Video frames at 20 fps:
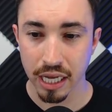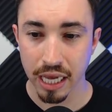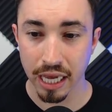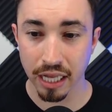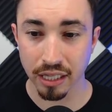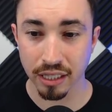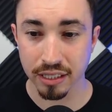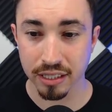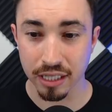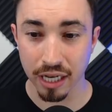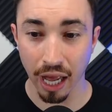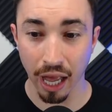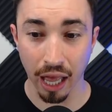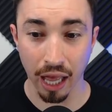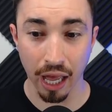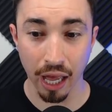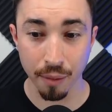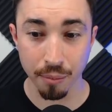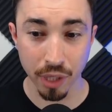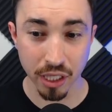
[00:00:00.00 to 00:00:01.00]
And listen,
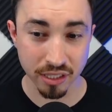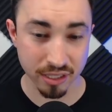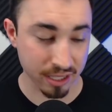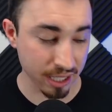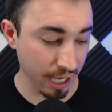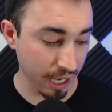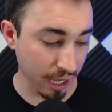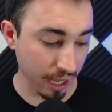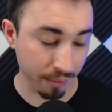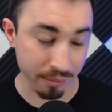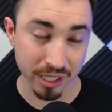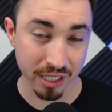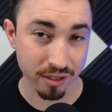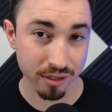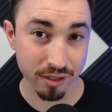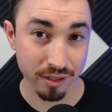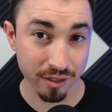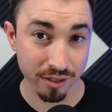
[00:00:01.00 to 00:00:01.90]
I'm not saying, I mean,